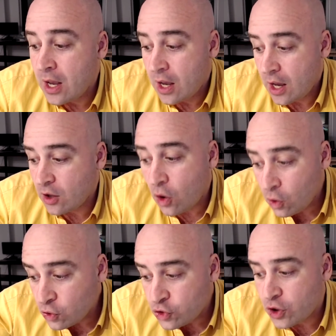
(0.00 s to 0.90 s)
and
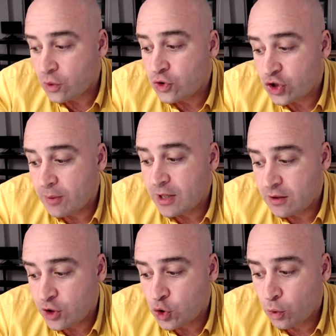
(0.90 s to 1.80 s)
also some
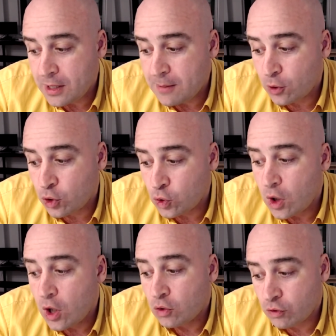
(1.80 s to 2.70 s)
individual people who
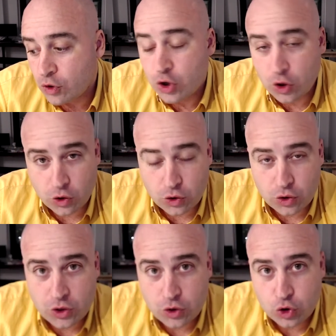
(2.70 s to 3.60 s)

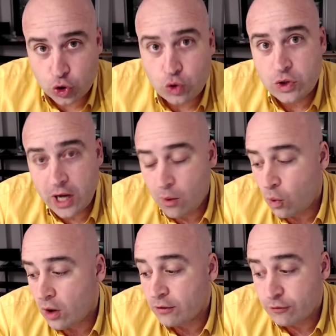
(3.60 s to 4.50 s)
returned to
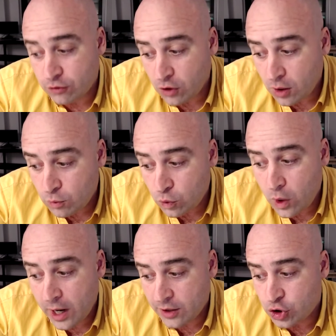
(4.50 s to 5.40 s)
Taiwan from
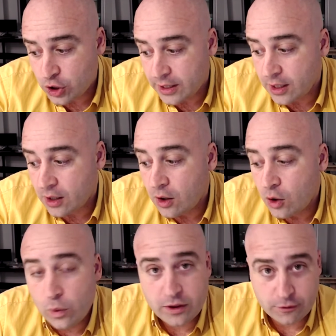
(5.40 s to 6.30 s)
Wuhan, China,
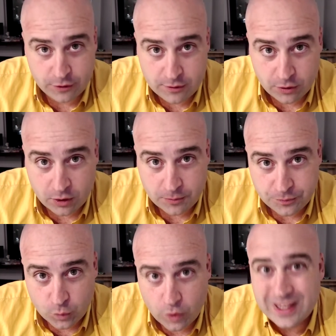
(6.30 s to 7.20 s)
with a fever,
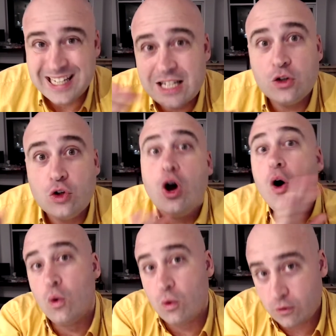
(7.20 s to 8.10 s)
where they didn't
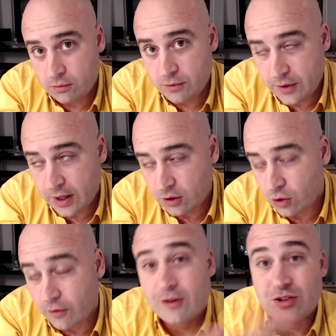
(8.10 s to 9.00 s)
know that they had
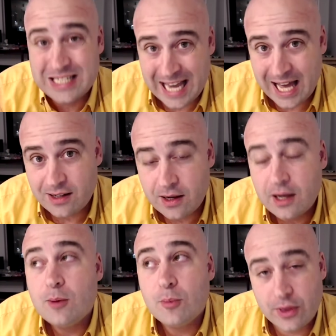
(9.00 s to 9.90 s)
coronavirus yet,
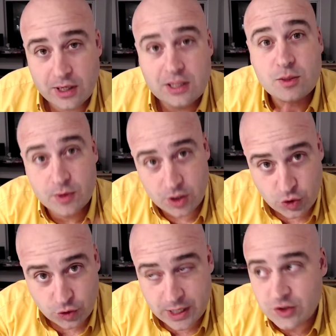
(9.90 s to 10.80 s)
but they did some
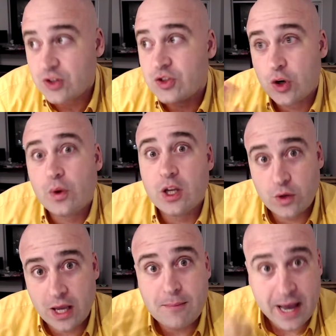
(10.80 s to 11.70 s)
initial testing, say, okay, you
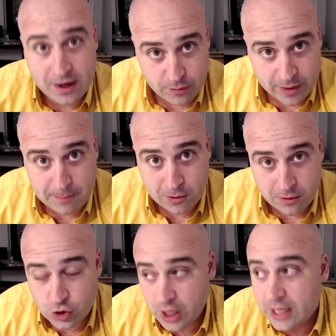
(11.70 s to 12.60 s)
came back from that part of
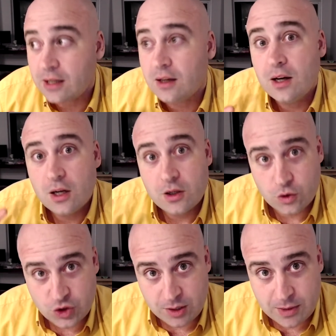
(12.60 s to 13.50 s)
China, you
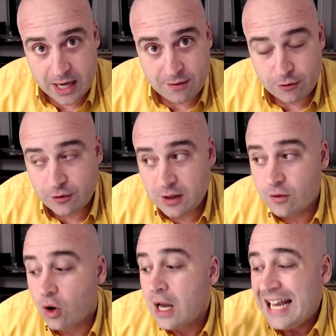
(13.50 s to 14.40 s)
seem to have a
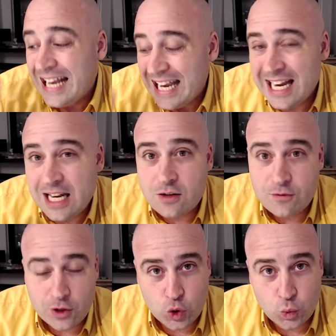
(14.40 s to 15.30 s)
fever.
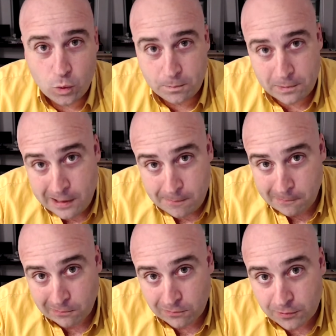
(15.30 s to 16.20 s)
Individual
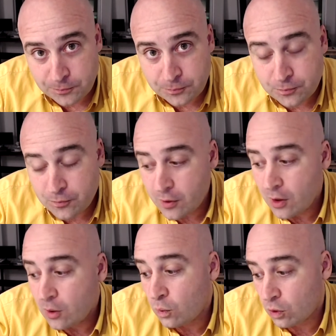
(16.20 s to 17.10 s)
people
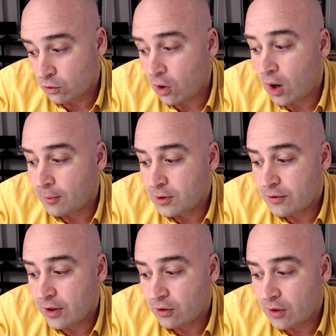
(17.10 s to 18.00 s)
were robbed of
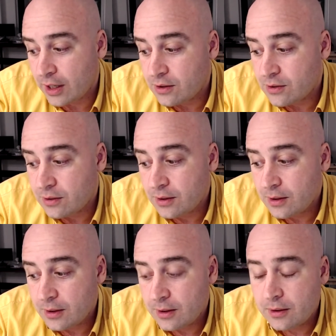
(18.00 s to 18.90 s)
their right
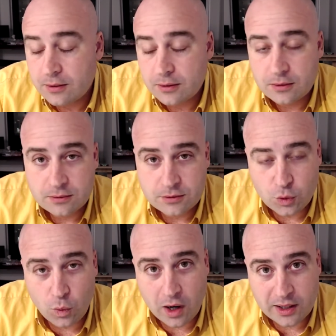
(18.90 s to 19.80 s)
to
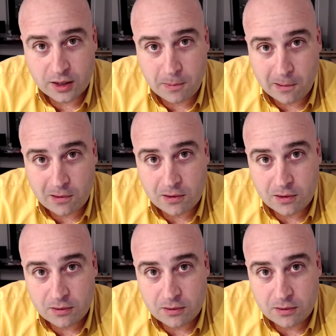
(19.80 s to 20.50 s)
walk in the park,